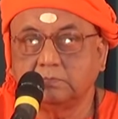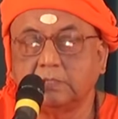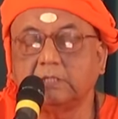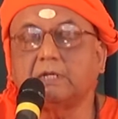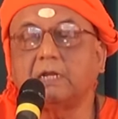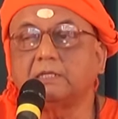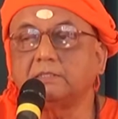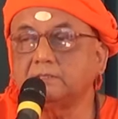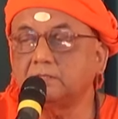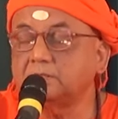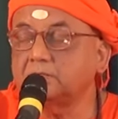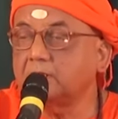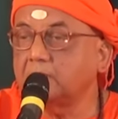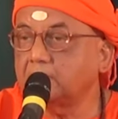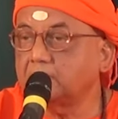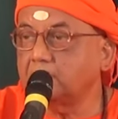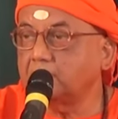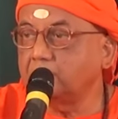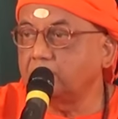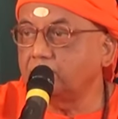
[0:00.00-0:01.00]
Does it
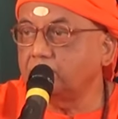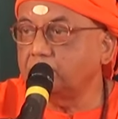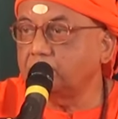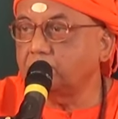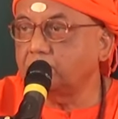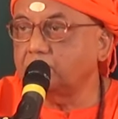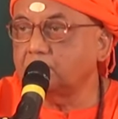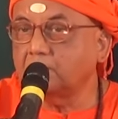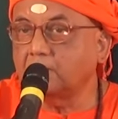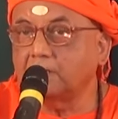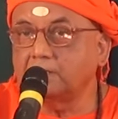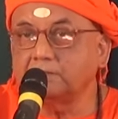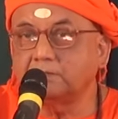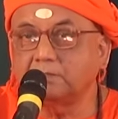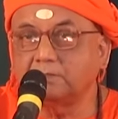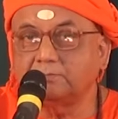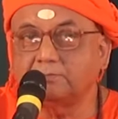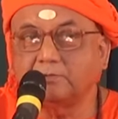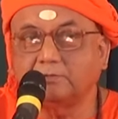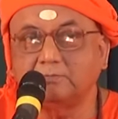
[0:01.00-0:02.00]
agree with your
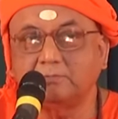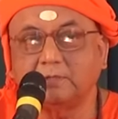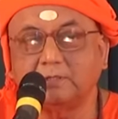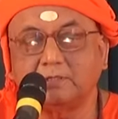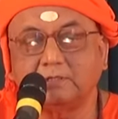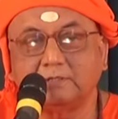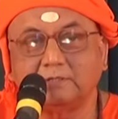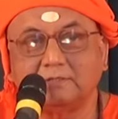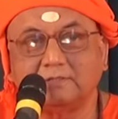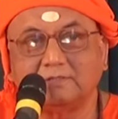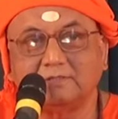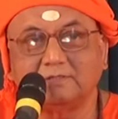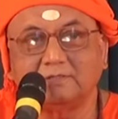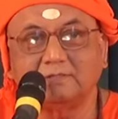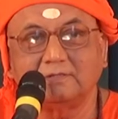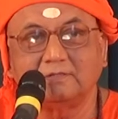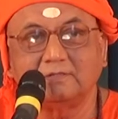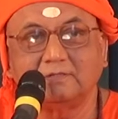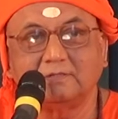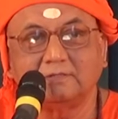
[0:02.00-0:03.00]
concept of
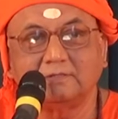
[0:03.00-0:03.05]
meditation?